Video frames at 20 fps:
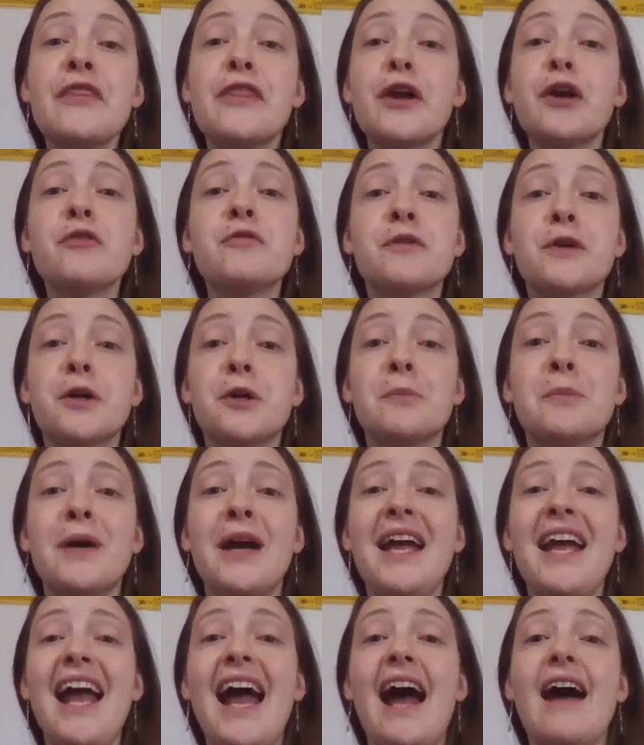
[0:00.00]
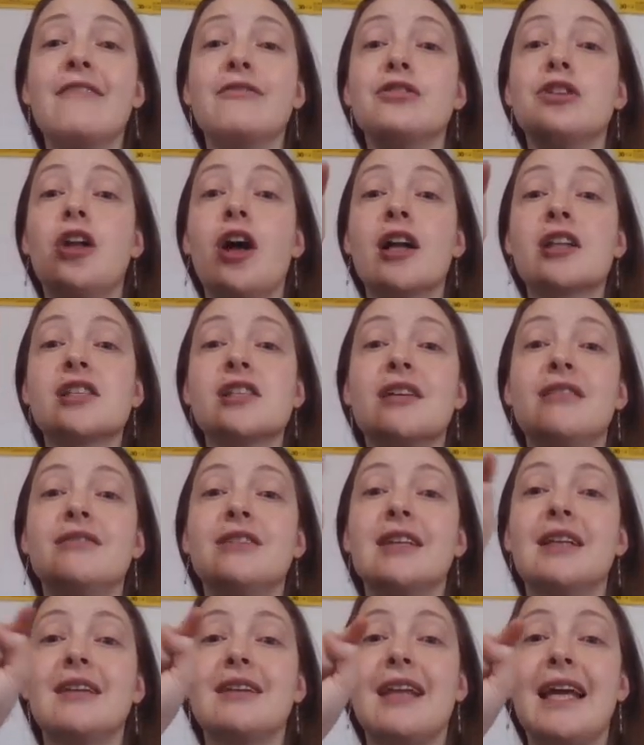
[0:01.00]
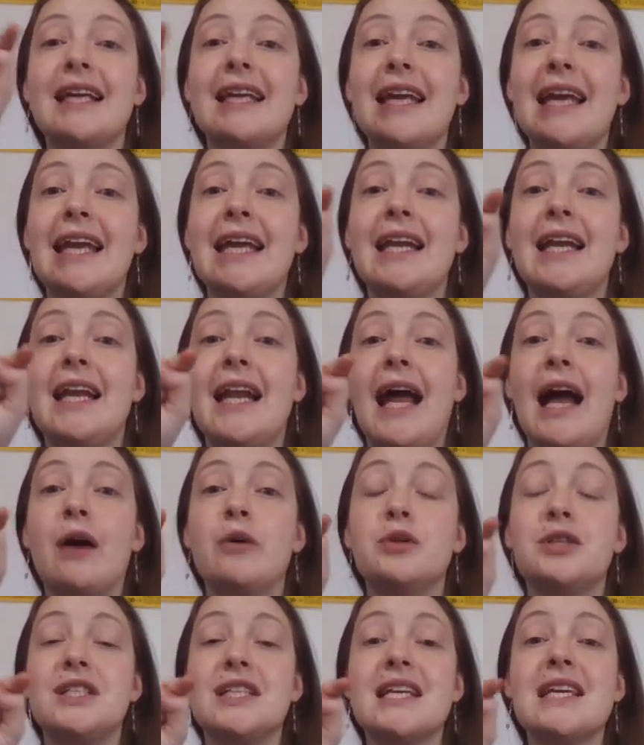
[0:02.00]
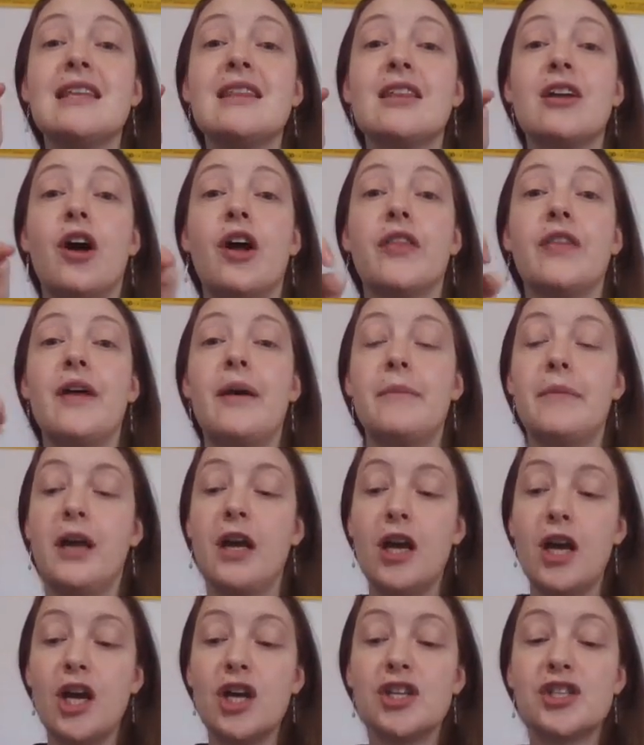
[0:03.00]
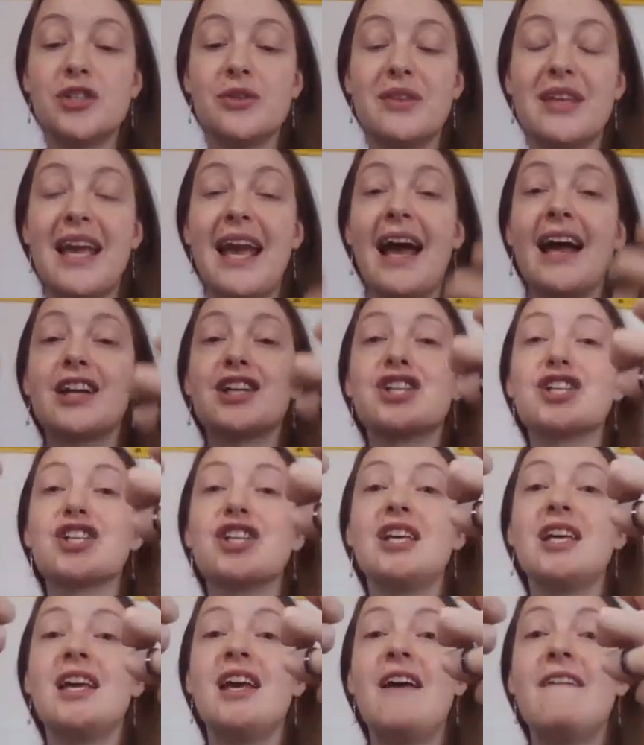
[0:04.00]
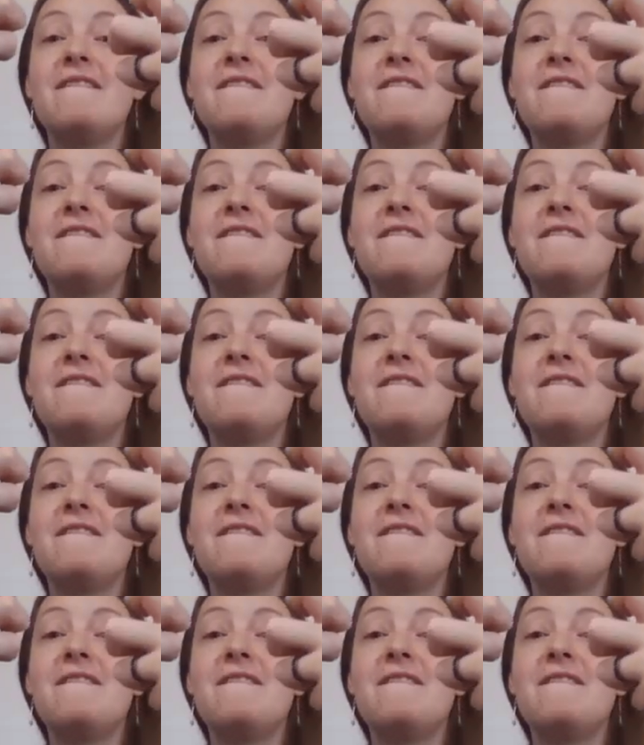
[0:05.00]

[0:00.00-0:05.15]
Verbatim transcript: Their vertebrae have lots of little, like, in and out teeth on them. So they actually